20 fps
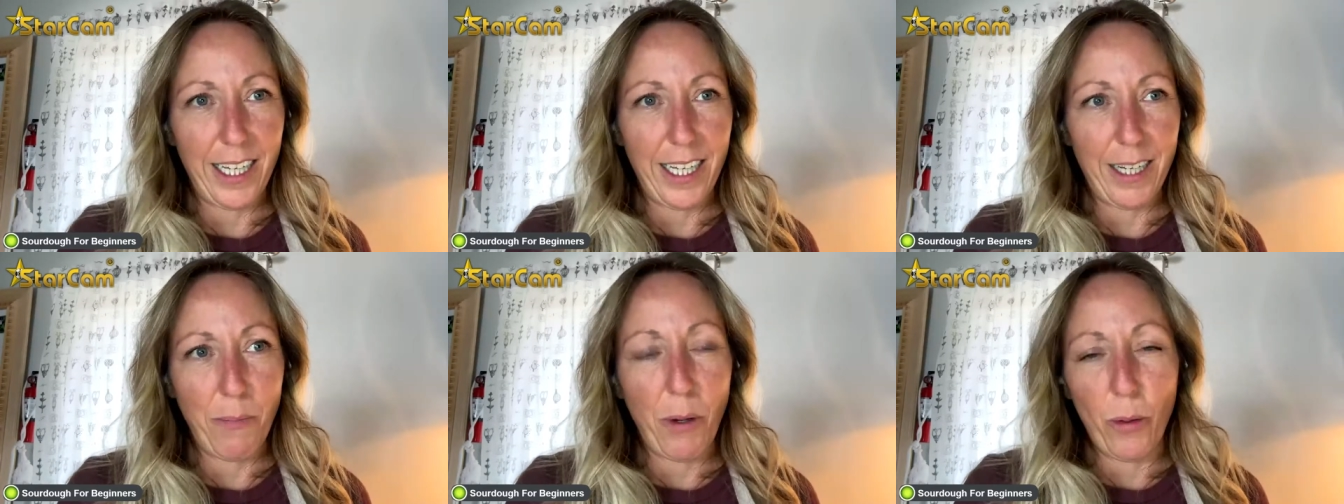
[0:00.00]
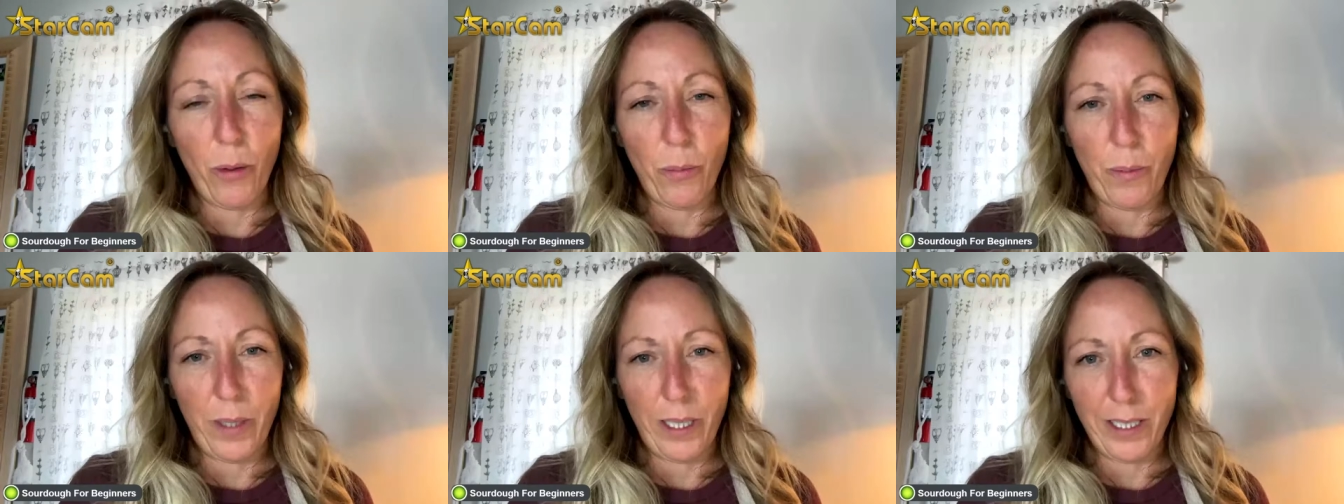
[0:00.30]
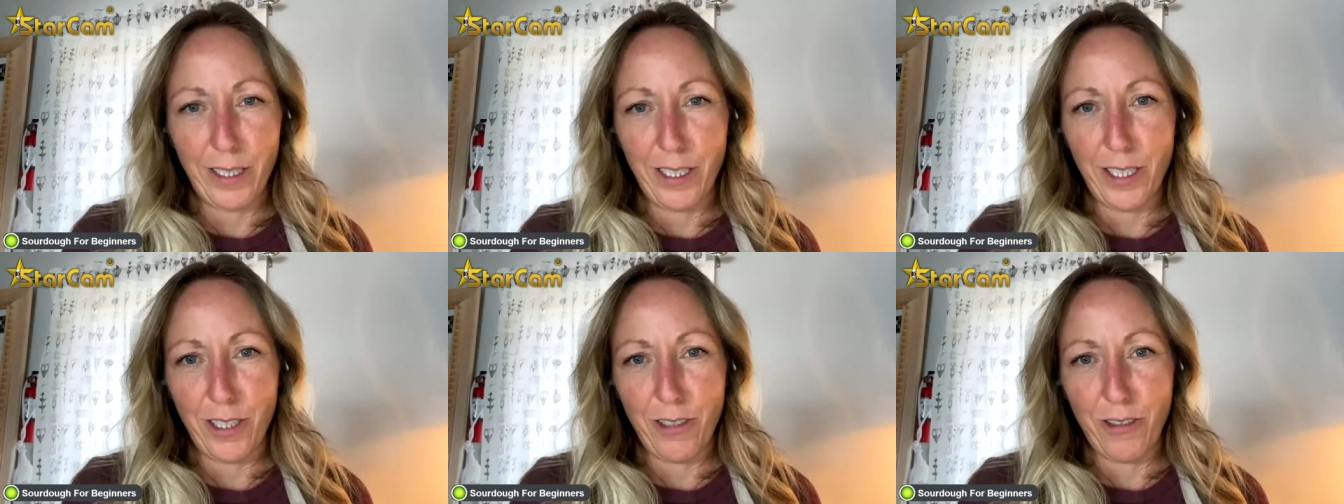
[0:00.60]
and I'm
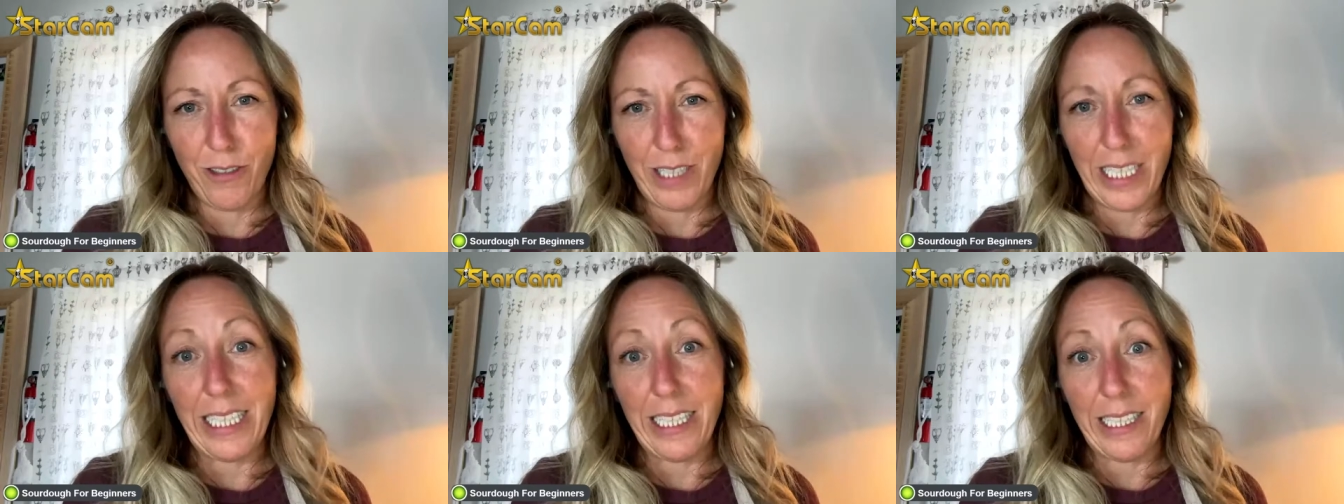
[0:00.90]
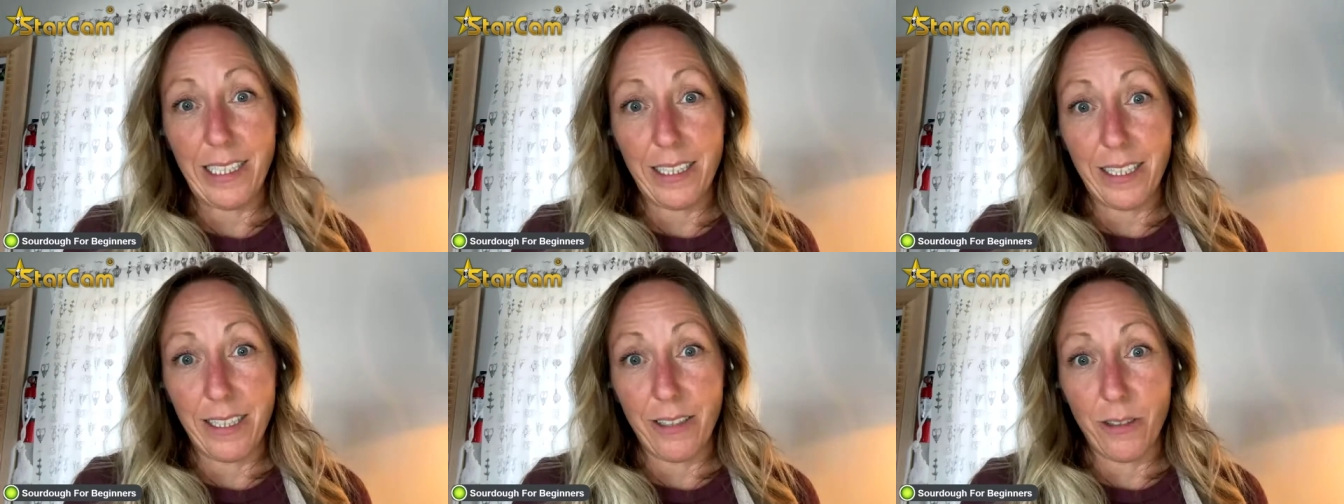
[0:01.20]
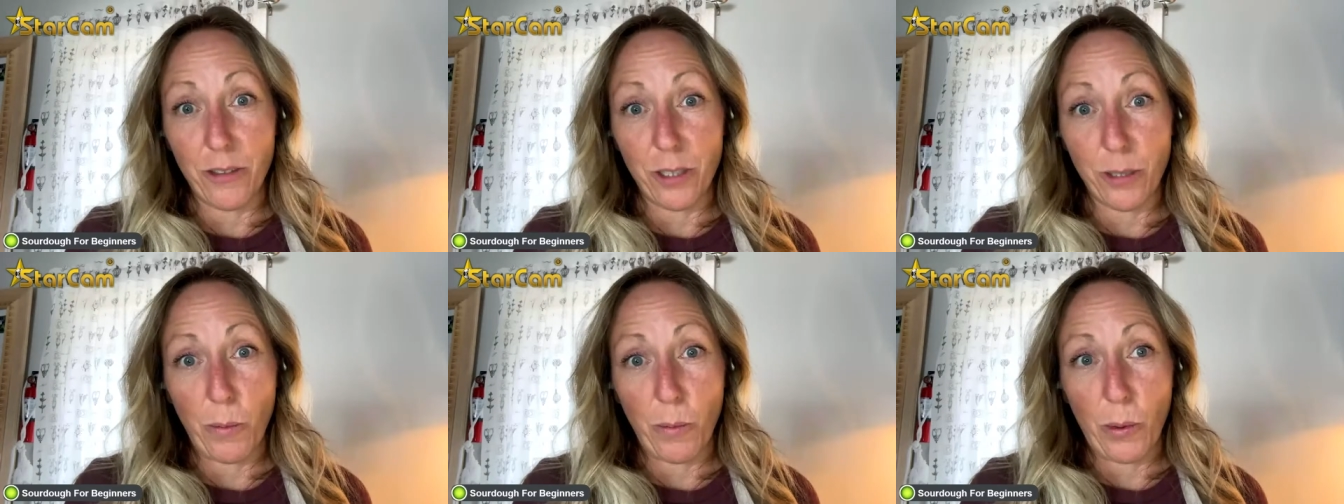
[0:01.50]
hoping to eat
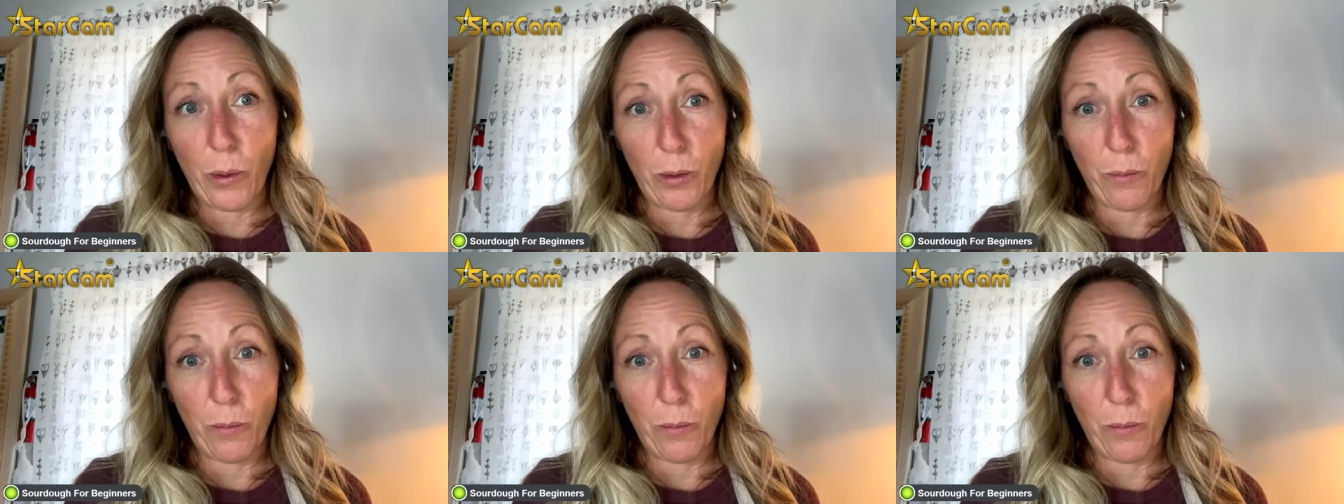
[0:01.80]
those